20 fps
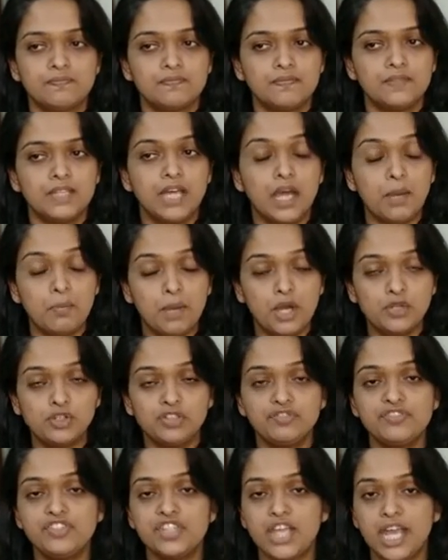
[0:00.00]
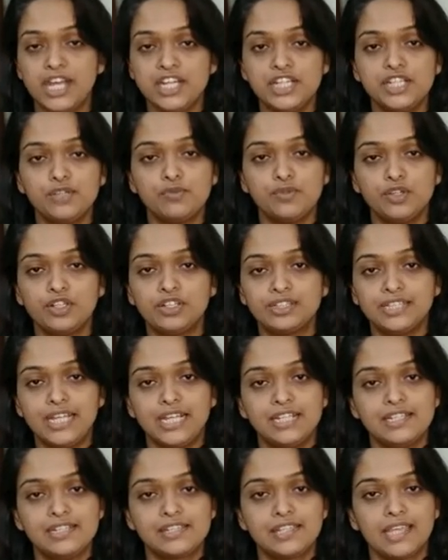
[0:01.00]
the amount of charity work
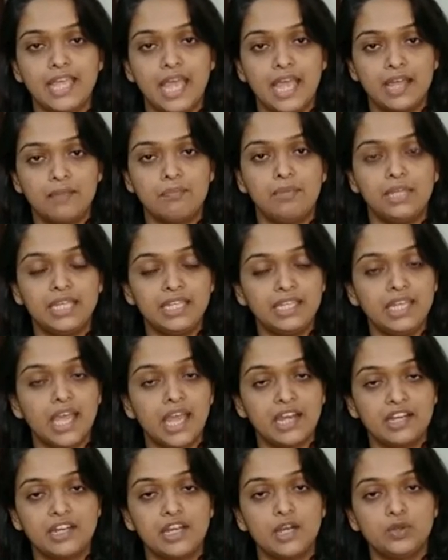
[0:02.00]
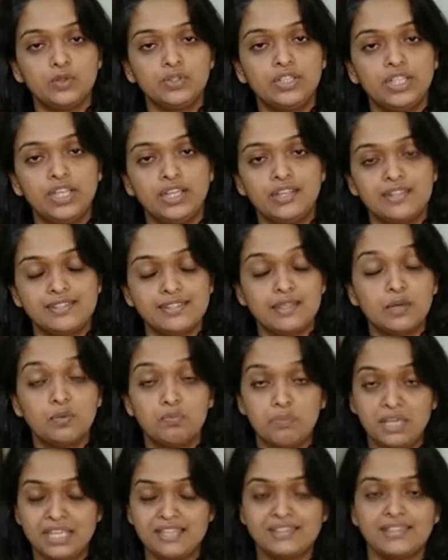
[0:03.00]
that is being carried out there is
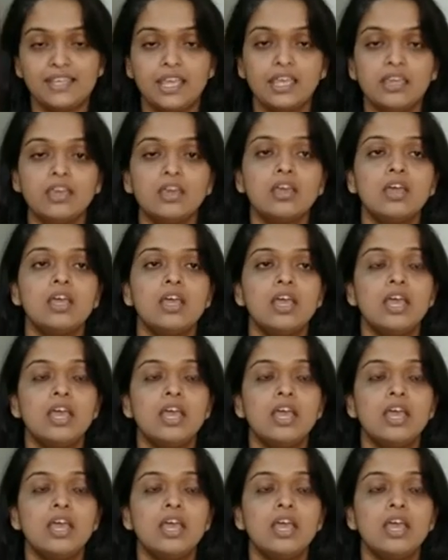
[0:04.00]
amazing.